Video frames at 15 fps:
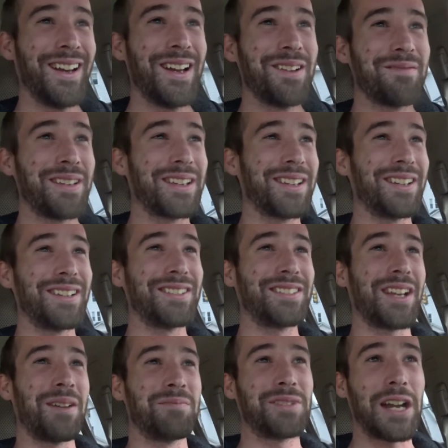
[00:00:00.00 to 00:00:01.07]
because
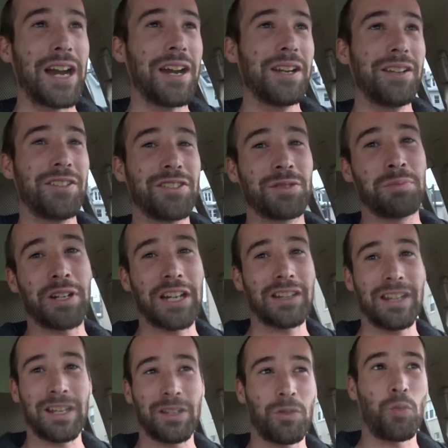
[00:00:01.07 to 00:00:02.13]
I'm tired of just bringing
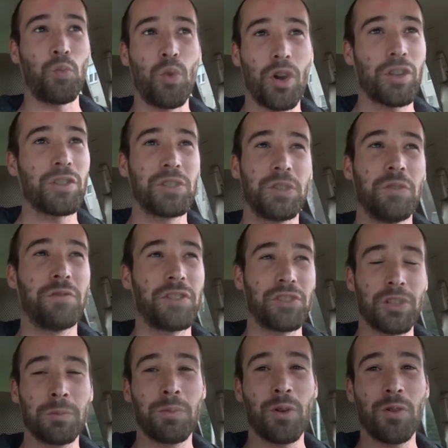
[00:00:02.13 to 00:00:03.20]
like one or two
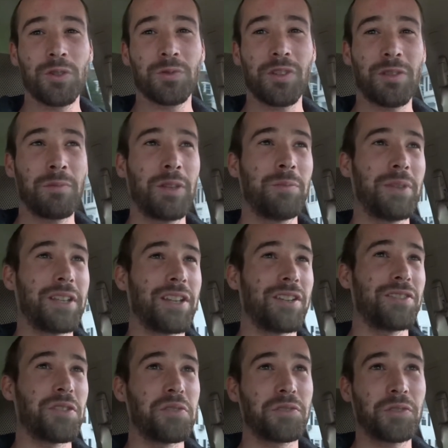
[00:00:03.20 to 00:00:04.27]
fishing poles with me because
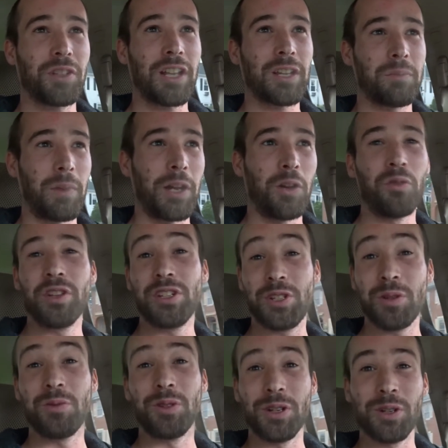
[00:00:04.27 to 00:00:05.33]
those are like my only
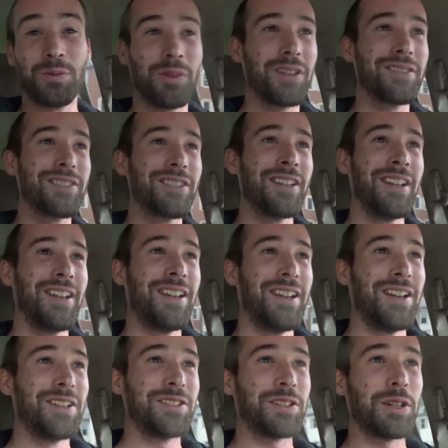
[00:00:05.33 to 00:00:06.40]
two good ones.
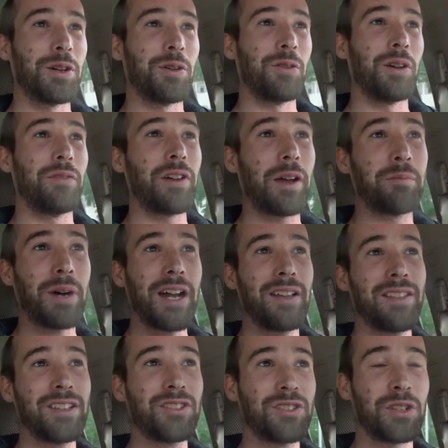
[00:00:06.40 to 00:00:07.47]
So if I buy
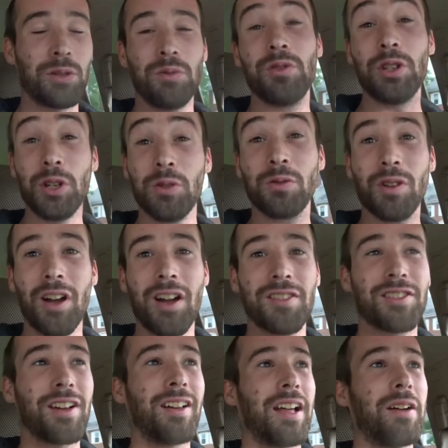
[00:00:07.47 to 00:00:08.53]
these two new rods,
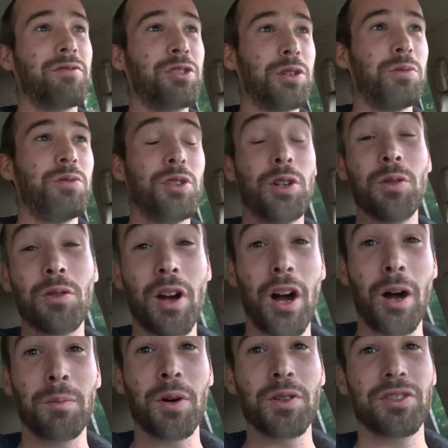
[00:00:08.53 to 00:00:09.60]
I'll have two new
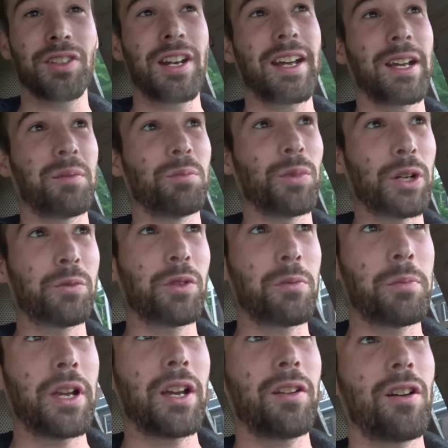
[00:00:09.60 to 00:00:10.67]
combos that I can bring with
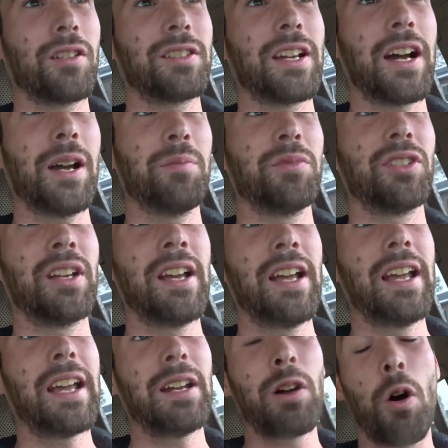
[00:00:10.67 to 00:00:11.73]
me at all times,
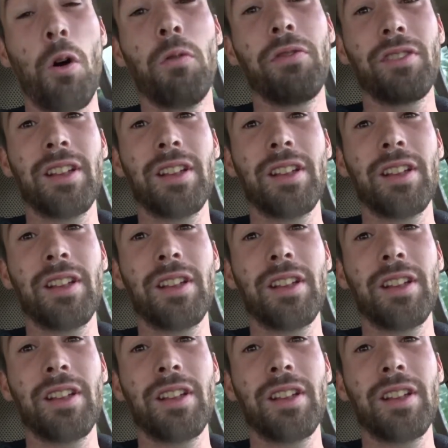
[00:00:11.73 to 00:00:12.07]
and hopefully